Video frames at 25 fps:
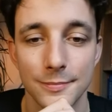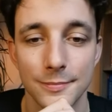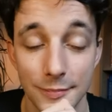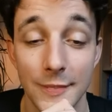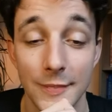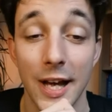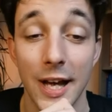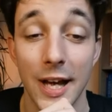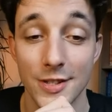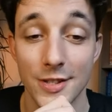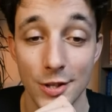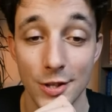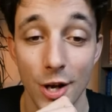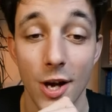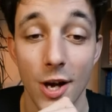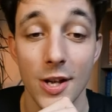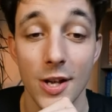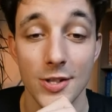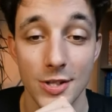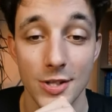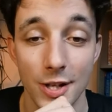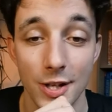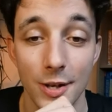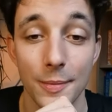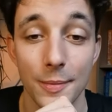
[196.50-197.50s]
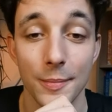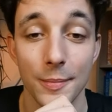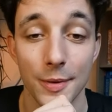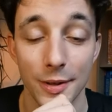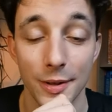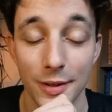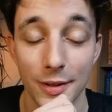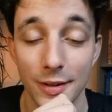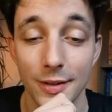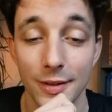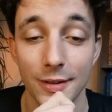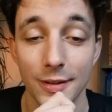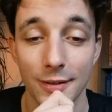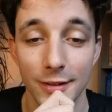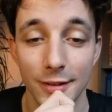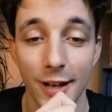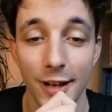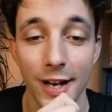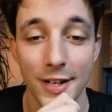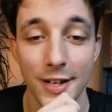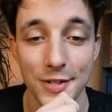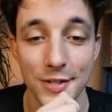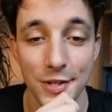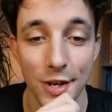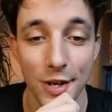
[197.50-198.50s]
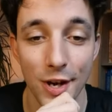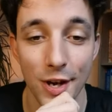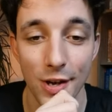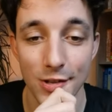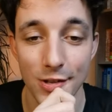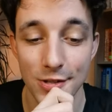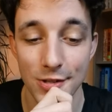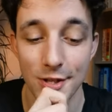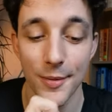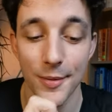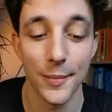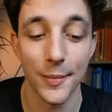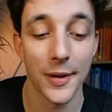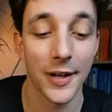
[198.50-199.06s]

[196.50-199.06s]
That's awesome. That is awesome.